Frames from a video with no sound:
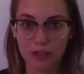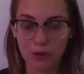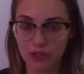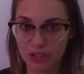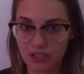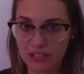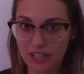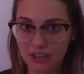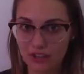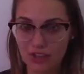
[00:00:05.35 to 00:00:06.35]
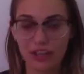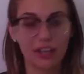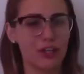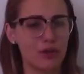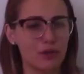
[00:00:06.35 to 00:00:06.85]
watching this lecture today
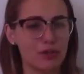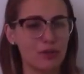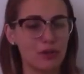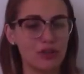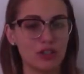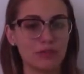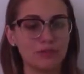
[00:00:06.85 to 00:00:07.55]
like you were supposed to.